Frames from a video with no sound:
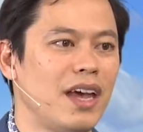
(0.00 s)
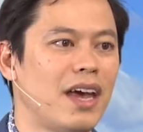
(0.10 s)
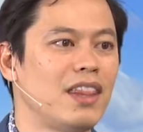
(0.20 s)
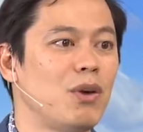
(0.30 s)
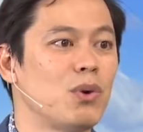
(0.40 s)

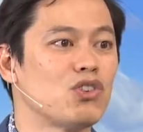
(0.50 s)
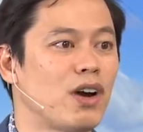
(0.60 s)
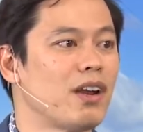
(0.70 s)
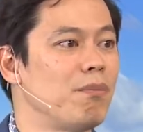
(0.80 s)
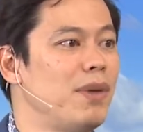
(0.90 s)
and they will
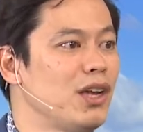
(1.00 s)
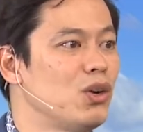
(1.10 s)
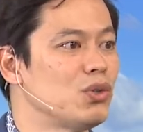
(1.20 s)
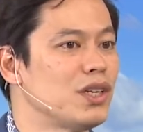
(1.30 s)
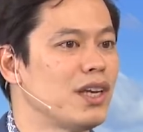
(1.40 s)
try to
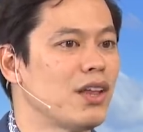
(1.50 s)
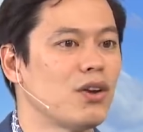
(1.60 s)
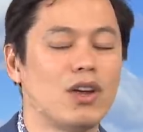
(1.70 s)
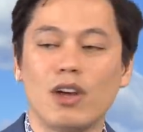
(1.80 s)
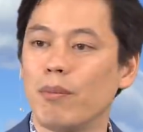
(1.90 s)
mingle together,